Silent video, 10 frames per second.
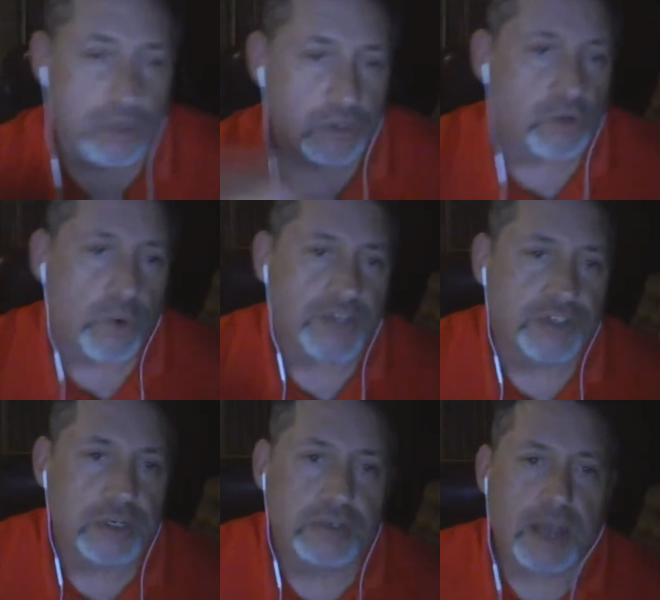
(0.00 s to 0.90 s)
Good
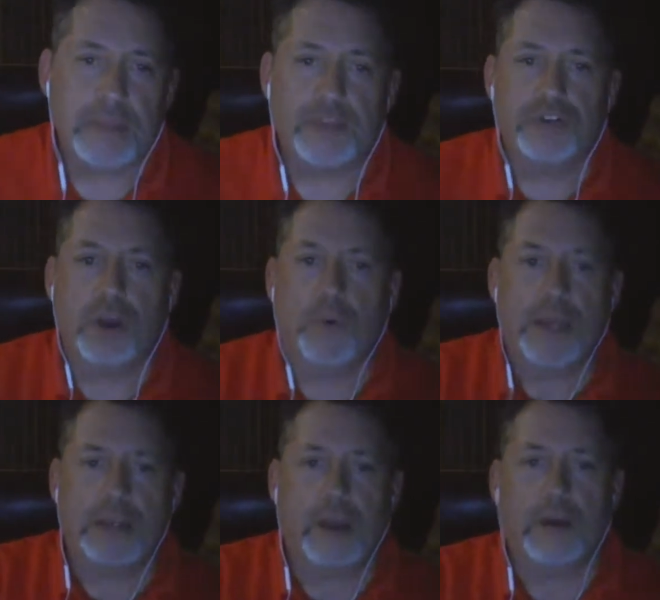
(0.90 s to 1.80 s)
question. I mean, there's no way
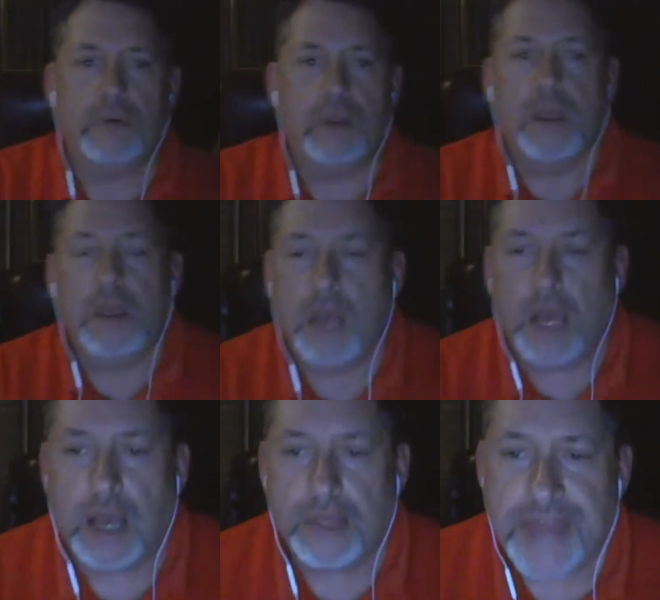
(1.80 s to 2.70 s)
to know.
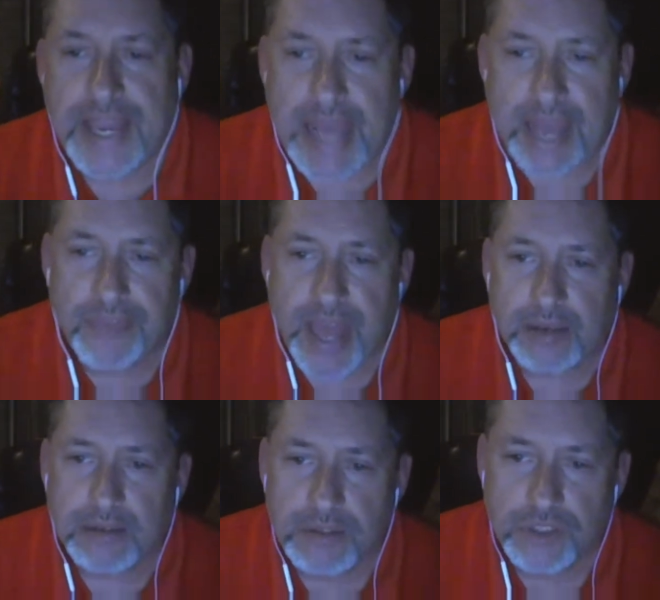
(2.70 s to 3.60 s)
They had
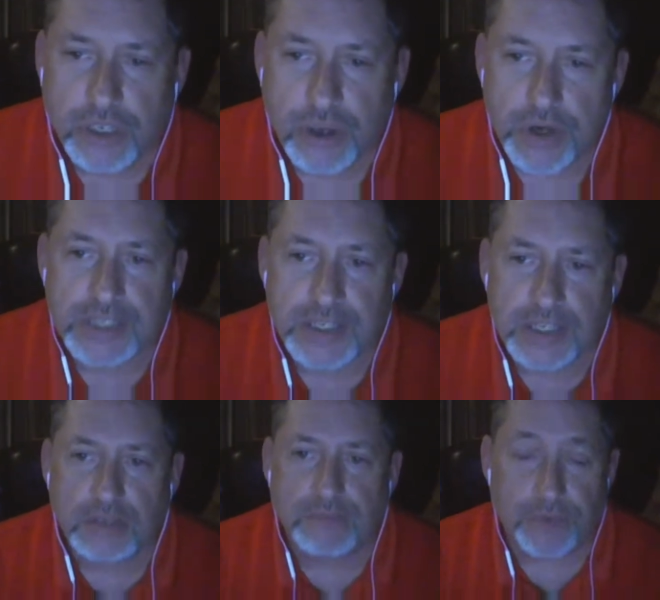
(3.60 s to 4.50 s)
that security
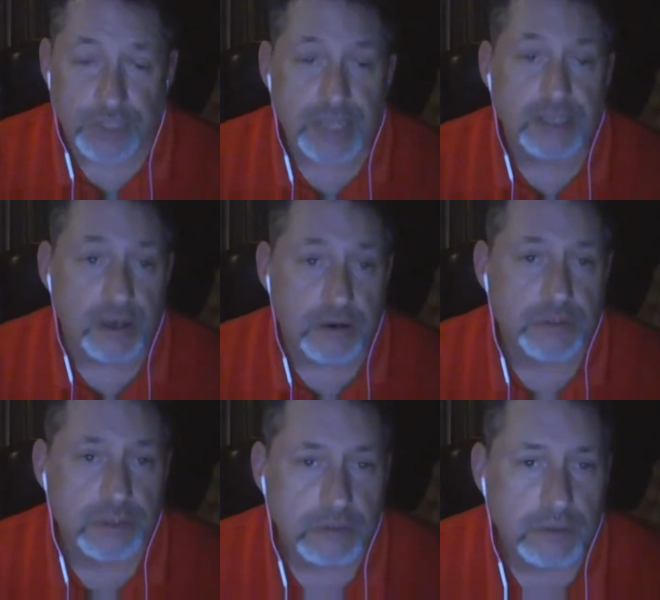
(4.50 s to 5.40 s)
system for 10
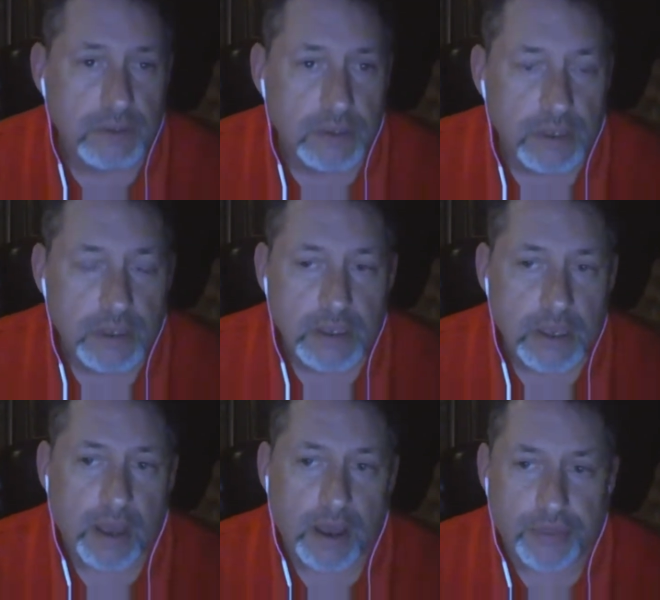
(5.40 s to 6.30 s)
years.
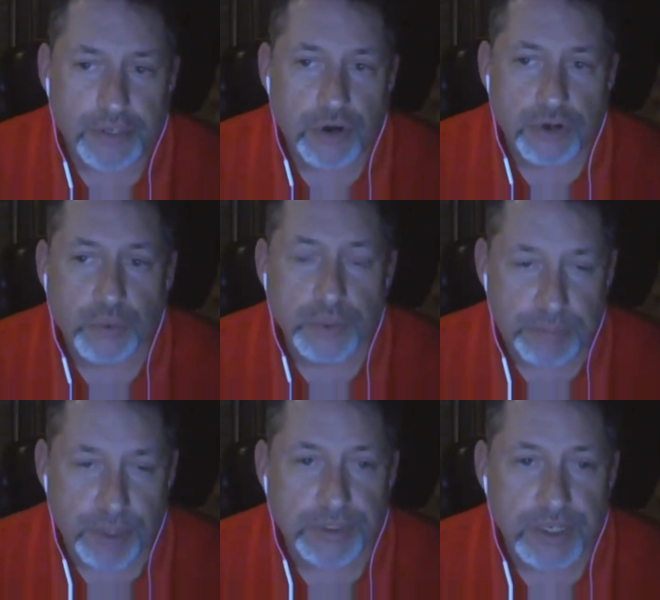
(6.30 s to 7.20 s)
The church was
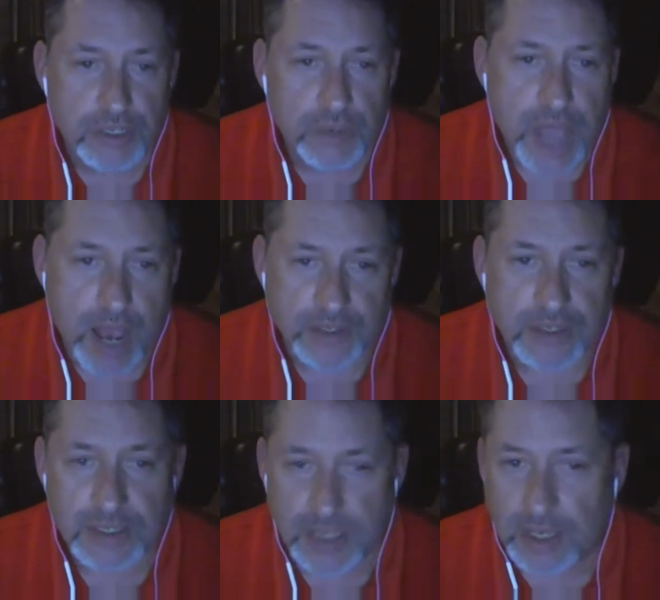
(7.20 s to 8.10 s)
built in
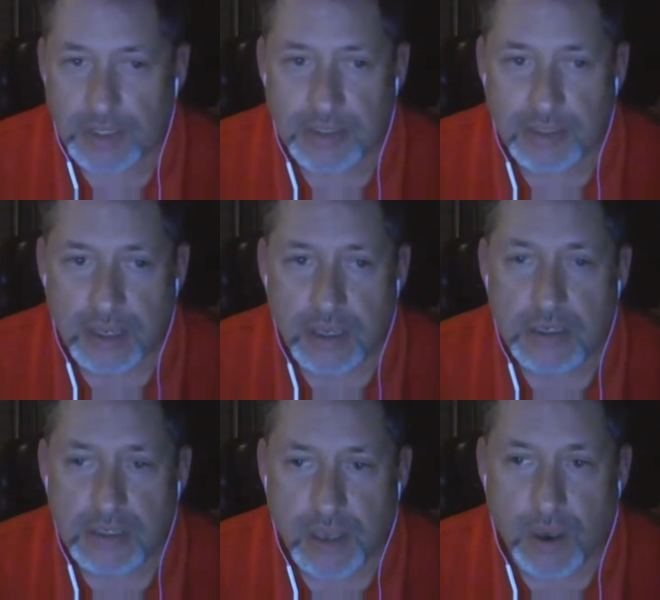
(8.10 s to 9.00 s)
2006,
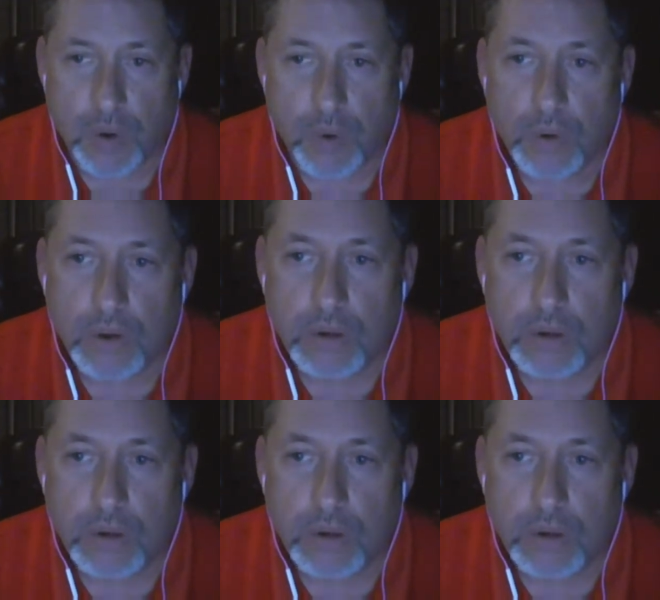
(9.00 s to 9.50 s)
so